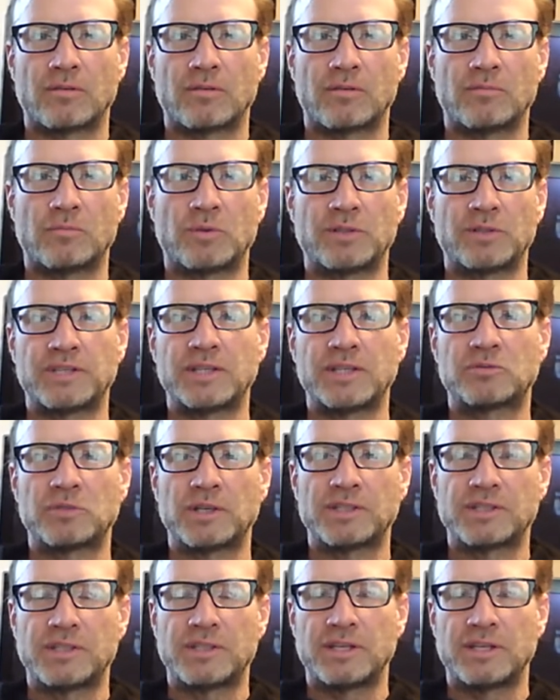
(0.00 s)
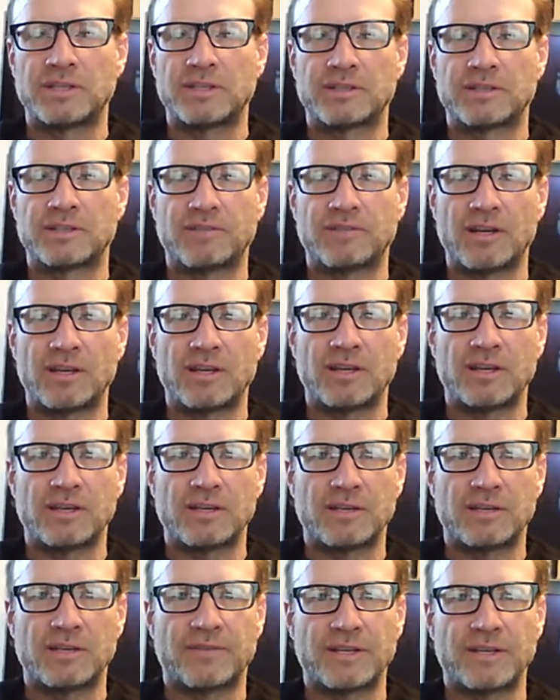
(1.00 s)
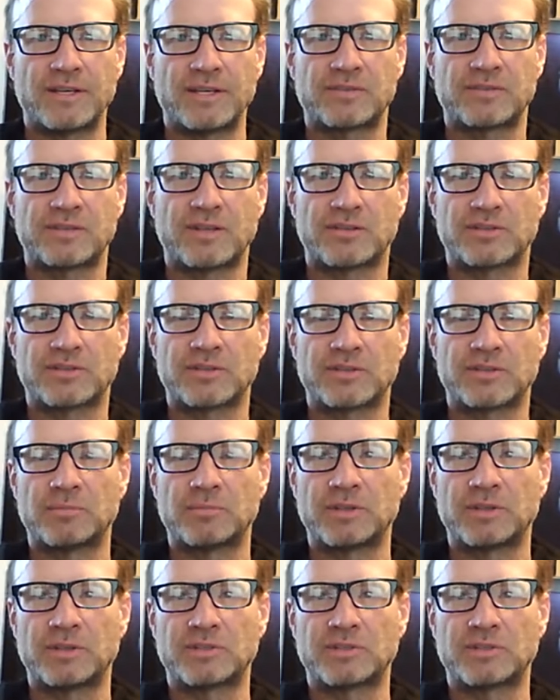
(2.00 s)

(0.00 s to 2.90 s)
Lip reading: What's interesting is if I just tell someone to